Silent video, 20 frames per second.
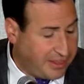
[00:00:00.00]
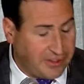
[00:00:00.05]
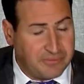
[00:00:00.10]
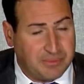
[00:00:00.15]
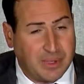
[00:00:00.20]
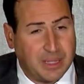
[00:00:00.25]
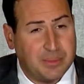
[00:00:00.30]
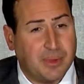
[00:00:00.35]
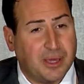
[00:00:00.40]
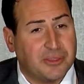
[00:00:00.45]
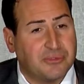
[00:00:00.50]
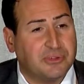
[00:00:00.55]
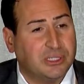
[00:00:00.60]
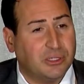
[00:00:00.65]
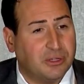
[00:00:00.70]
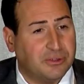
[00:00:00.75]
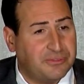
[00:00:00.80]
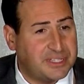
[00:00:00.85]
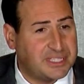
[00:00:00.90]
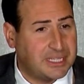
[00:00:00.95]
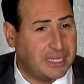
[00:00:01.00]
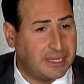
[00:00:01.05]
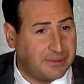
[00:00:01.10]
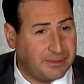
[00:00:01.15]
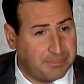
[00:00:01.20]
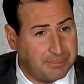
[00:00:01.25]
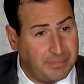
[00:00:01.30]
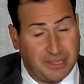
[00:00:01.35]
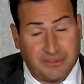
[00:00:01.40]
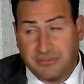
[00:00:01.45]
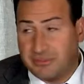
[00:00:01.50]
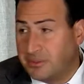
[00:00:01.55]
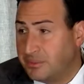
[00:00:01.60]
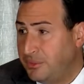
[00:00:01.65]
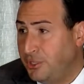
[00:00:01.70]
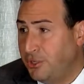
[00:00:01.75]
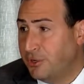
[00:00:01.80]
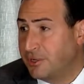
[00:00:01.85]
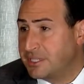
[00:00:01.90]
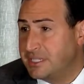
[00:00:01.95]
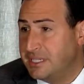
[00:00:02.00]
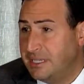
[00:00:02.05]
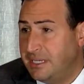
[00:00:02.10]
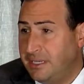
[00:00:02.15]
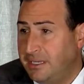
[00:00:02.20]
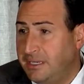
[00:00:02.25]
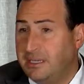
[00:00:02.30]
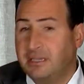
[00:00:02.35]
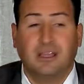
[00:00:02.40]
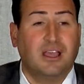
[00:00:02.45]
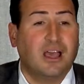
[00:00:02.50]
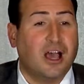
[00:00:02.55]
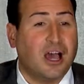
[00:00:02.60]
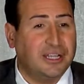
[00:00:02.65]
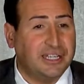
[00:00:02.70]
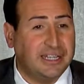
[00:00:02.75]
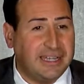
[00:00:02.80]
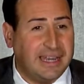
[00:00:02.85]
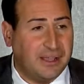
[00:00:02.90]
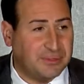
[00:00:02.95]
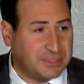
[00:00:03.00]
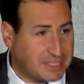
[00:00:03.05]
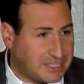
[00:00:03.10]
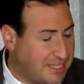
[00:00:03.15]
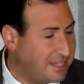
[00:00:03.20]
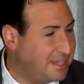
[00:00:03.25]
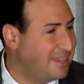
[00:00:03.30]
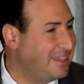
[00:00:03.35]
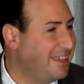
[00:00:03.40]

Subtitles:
of my mother-in-law visiting me from New York City unannounced,